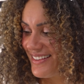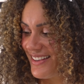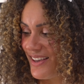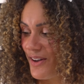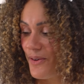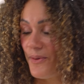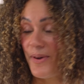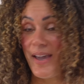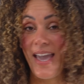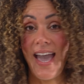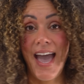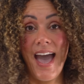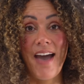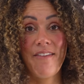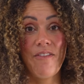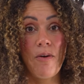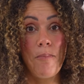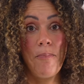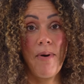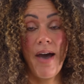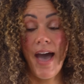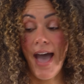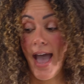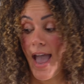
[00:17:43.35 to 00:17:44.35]
We have a
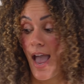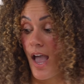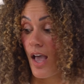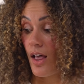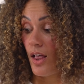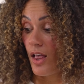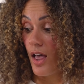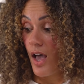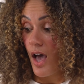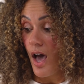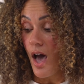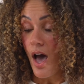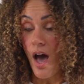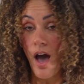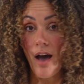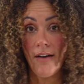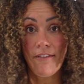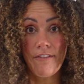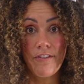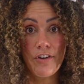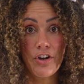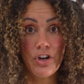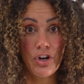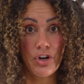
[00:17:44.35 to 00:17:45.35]
pile
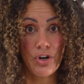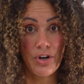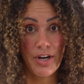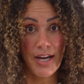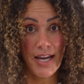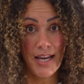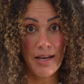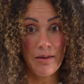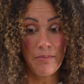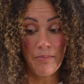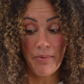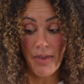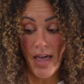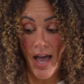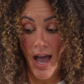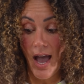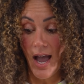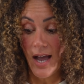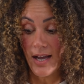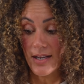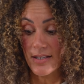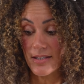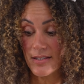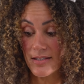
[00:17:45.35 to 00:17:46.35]
of green
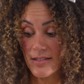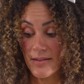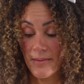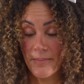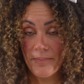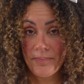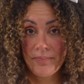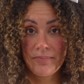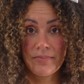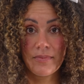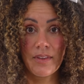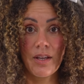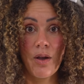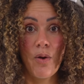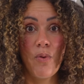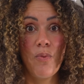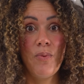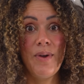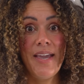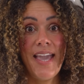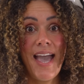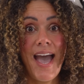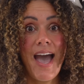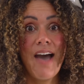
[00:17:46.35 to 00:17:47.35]
blocks.
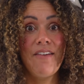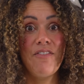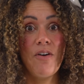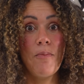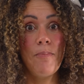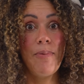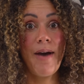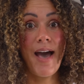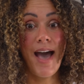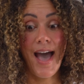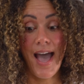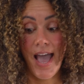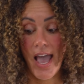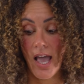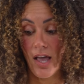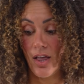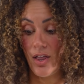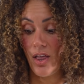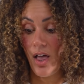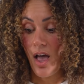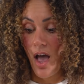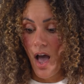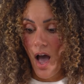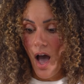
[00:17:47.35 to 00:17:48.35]
We have a
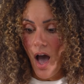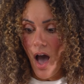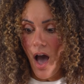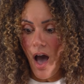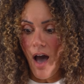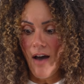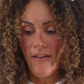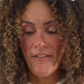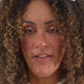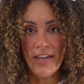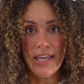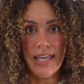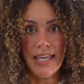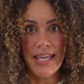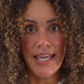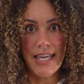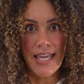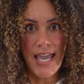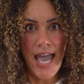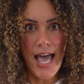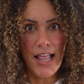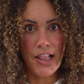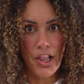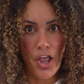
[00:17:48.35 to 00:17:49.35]
pile of
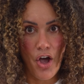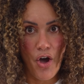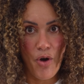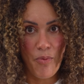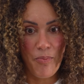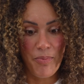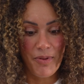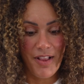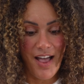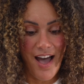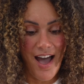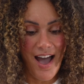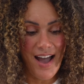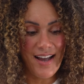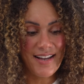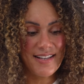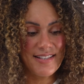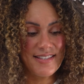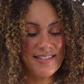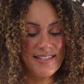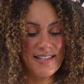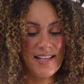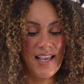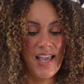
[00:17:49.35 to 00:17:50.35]
yellow
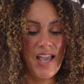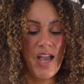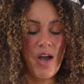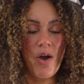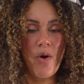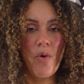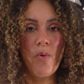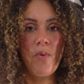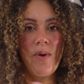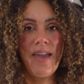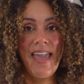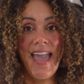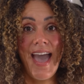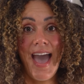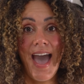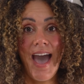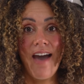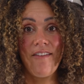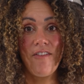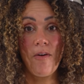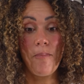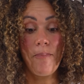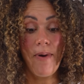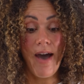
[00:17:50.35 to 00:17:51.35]
blocks. We
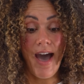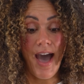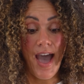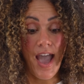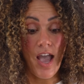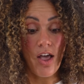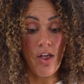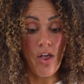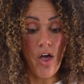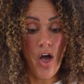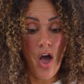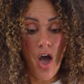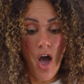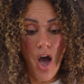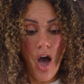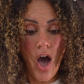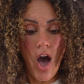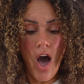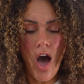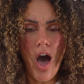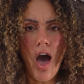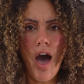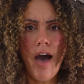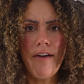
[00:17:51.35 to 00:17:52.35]
have a pile
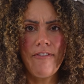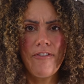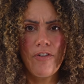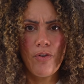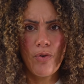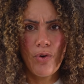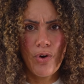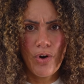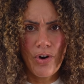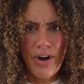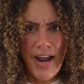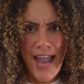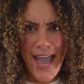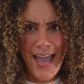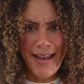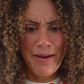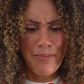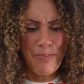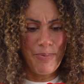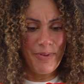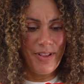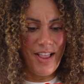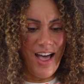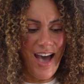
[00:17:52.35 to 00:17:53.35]
of
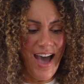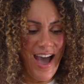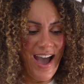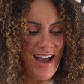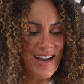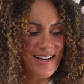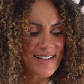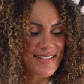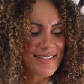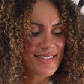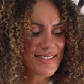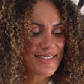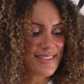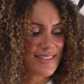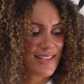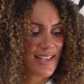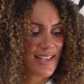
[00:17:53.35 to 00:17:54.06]
red blocks,